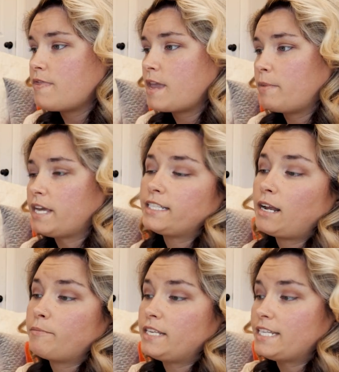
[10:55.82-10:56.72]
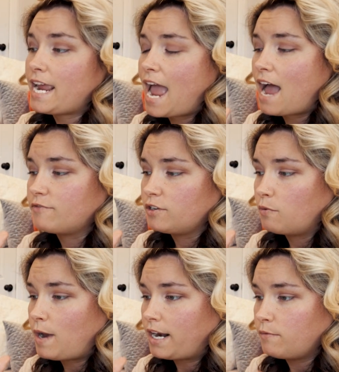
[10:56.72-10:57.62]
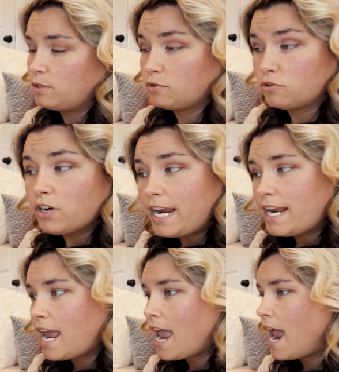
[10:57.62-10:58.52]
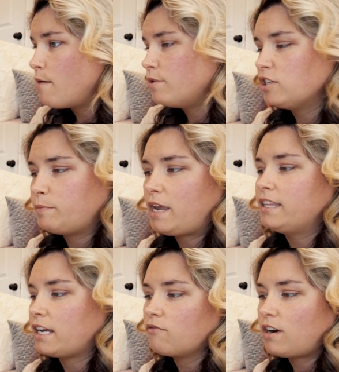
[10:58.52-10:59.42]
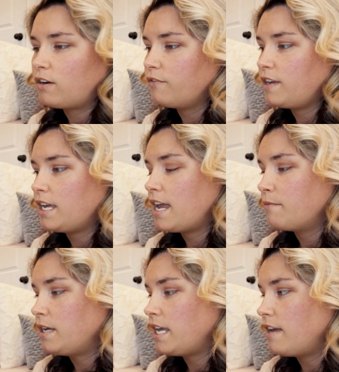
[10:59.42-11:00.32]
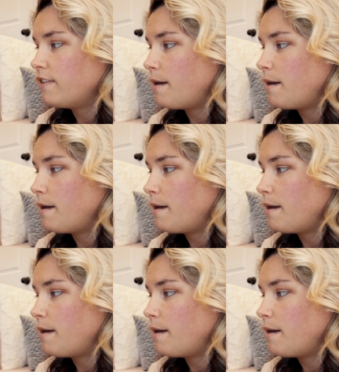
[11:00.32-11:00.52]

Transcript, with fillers: then they picked it up the day after the wedding, which was great. And we just paid like a rental fee and we gave